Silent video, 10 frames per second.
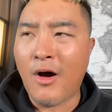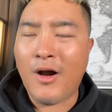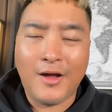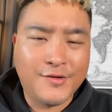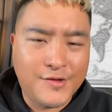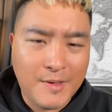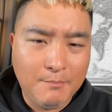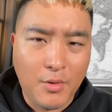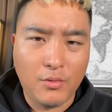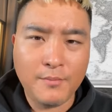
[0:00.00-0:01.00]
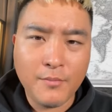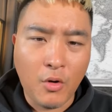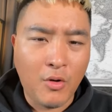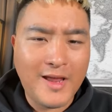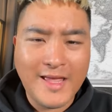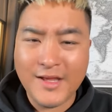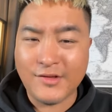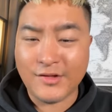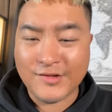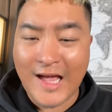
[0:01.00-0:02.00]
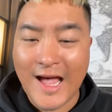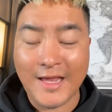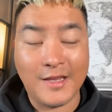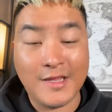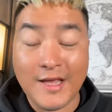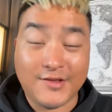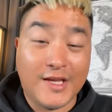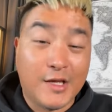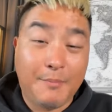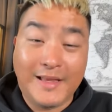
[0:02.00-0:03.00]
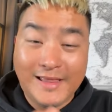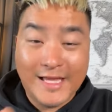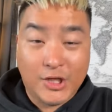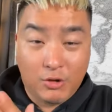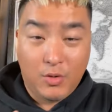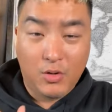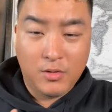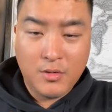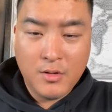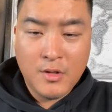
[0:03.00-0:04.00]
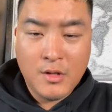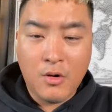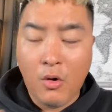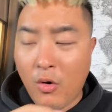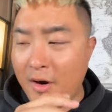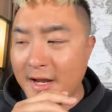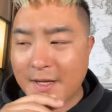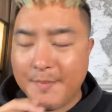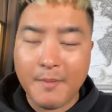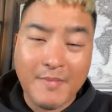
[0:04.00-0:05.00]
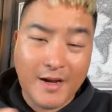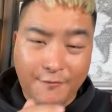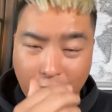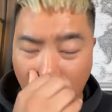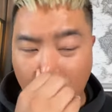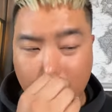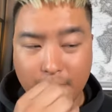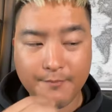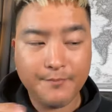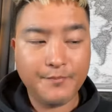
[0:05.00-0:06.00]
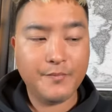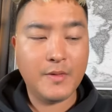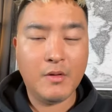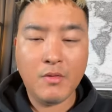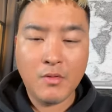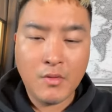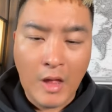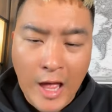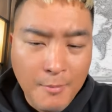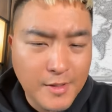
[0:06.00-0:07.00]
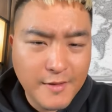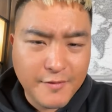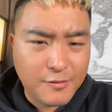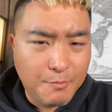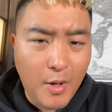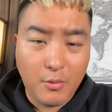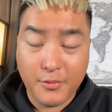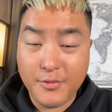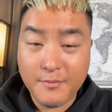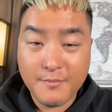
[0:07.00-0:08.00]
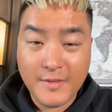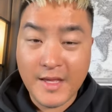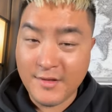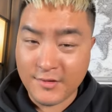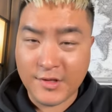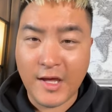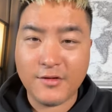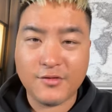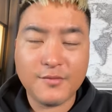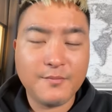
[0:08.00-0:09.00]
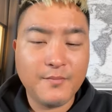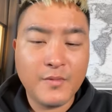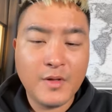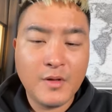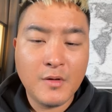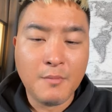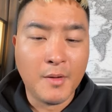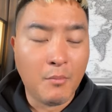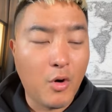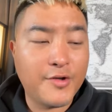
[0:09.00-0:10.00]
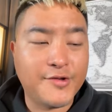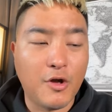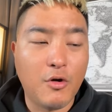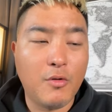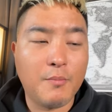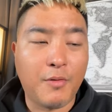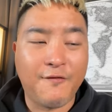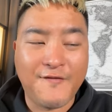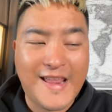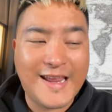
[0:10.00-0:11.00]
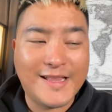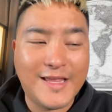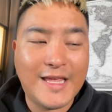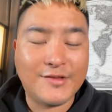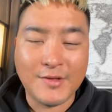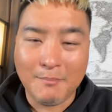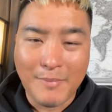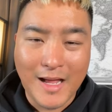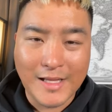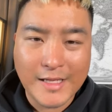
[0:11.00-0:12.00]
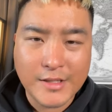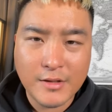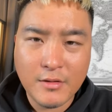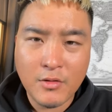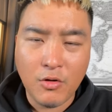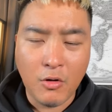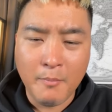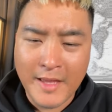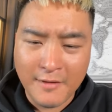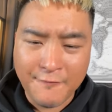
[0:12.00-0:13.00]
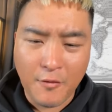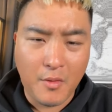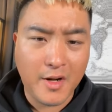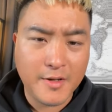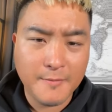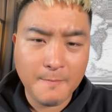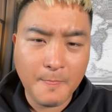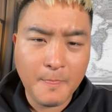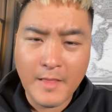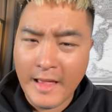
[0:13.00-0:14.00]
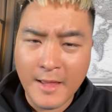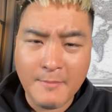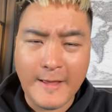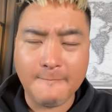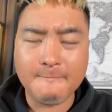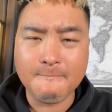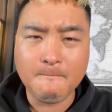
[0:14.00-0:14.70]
are a symbol, or it is a sign. Yes, it could be literal or it could be metaphoric. I believe it's both in this case, but more so prophetically, symbolic, or metaphoric. Amen.